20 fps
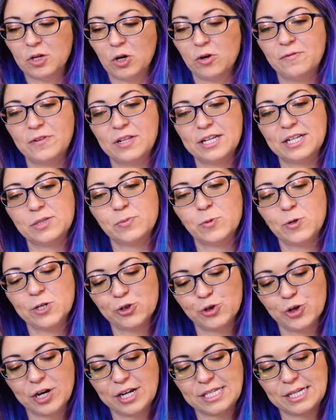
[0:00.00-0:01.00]
Hopefully it's
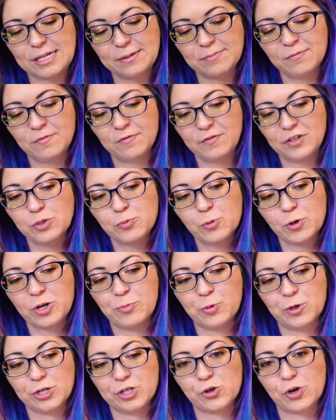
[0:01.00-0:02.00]
moisturizing, feels pretty
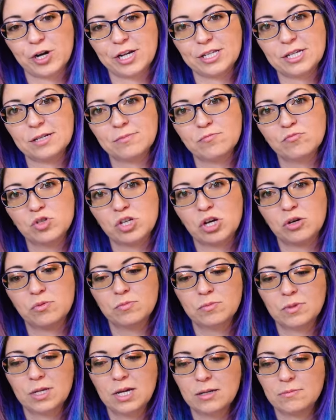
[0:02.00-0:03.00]
moisturizing. So
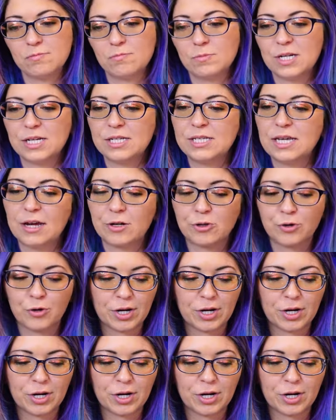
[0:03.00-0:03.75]
yeah, nice hand